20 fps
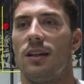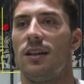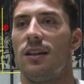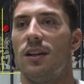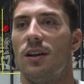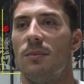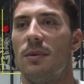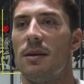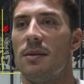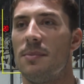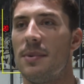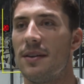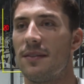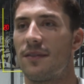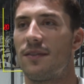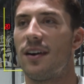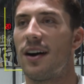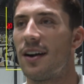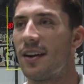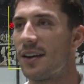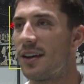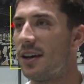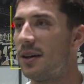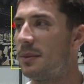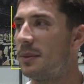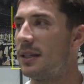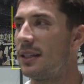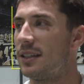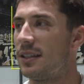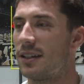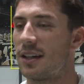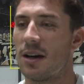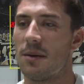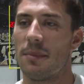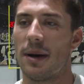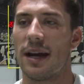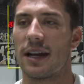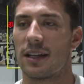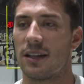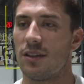you know, maybe being fired up, but you
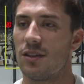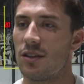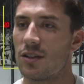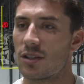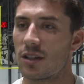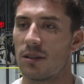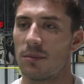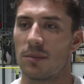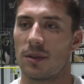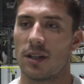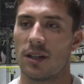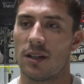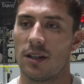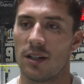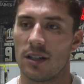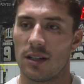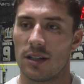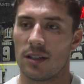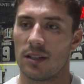come back and you do something good.